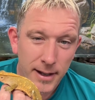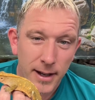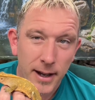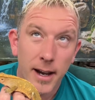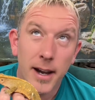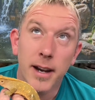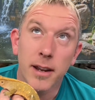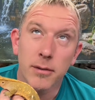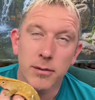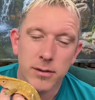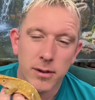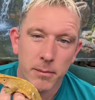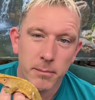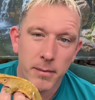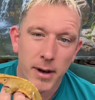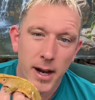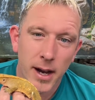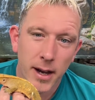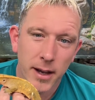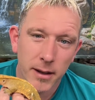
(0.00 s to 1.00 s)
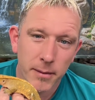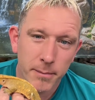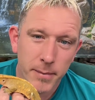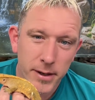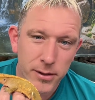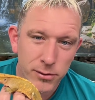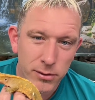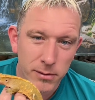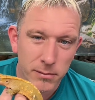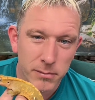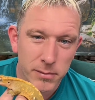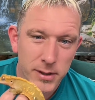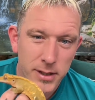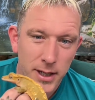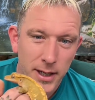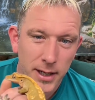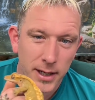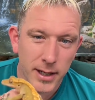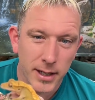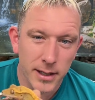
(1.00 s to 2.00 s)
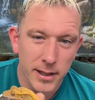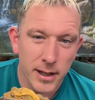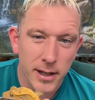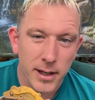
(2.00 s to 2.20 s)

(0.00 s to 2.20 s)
and it was on my bedroom ceiling.